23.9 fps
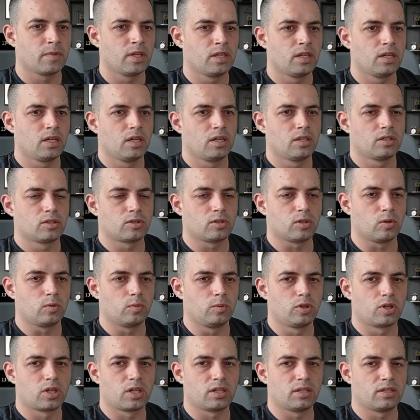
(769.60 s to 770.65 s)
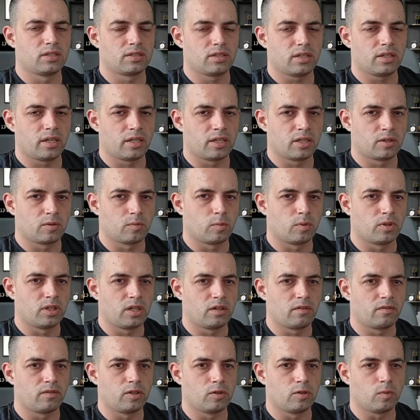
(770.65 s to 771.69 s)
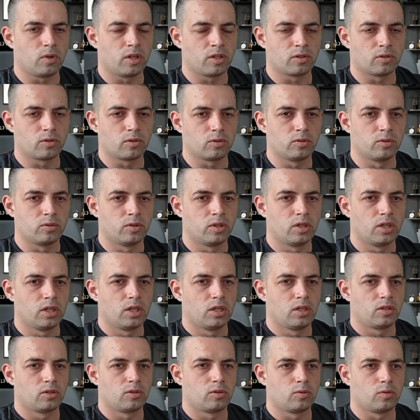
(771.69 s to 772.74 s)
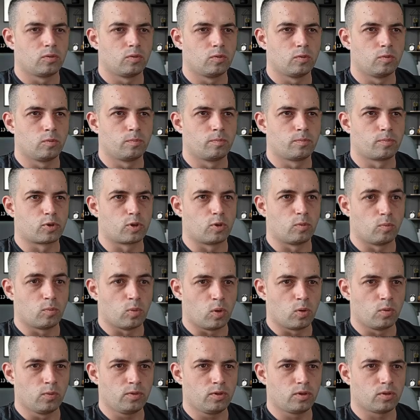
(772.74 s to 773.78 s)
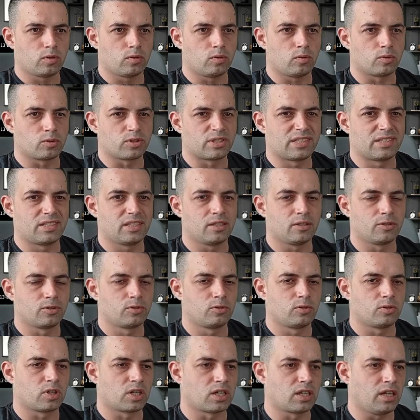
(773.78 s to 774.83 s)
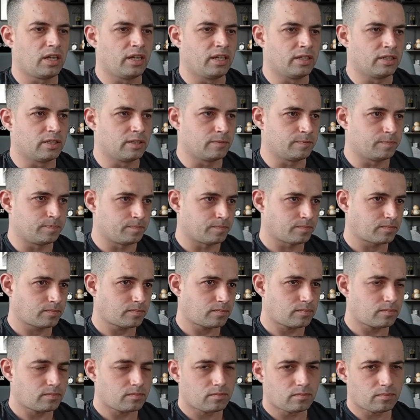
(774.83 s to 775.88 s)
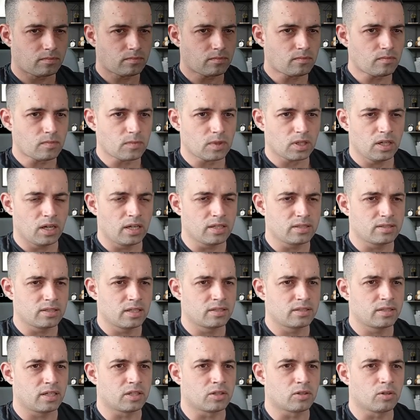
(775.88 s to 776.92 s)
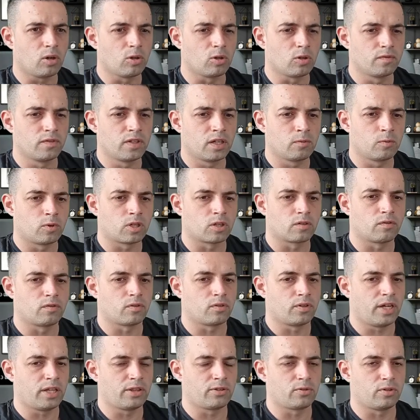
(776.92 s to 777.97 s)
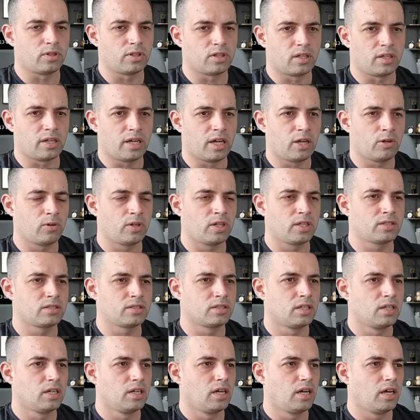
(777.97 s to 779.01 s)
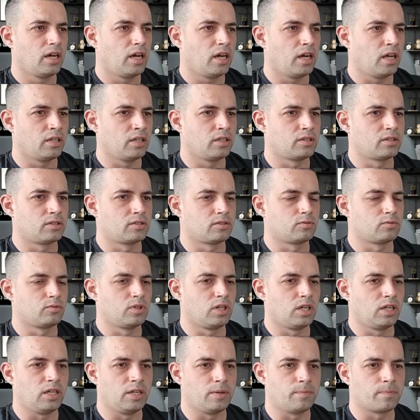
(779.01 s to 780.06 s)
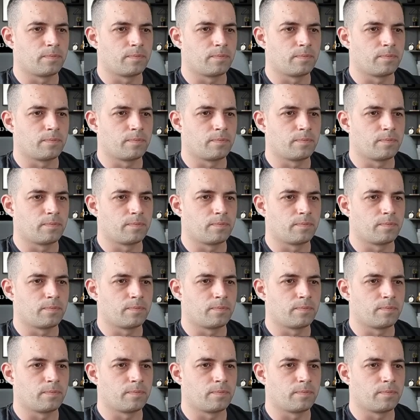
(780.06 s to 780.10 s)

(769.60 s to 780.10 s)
So you can decide that whatever you want to promote or sell to your client. As I said, all of them work for Android and iOS, and it's really